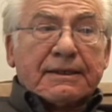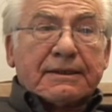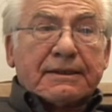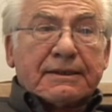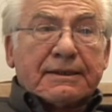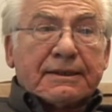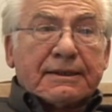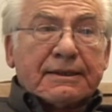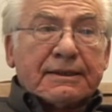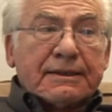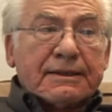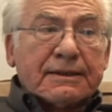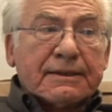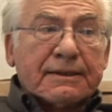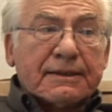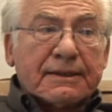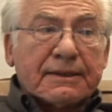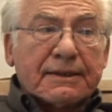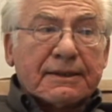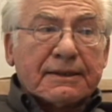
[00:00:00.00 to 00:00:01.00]
uh,
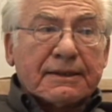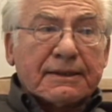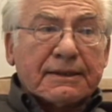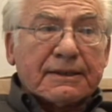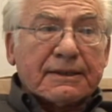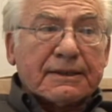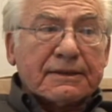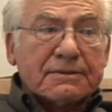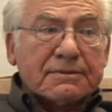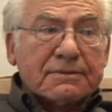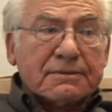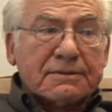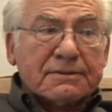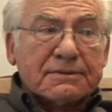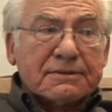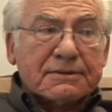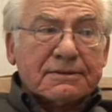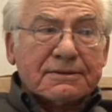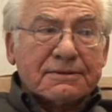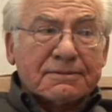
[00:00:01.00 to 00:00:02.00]

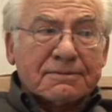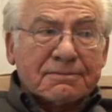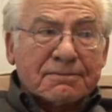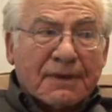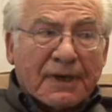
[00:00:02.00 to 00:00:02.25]
on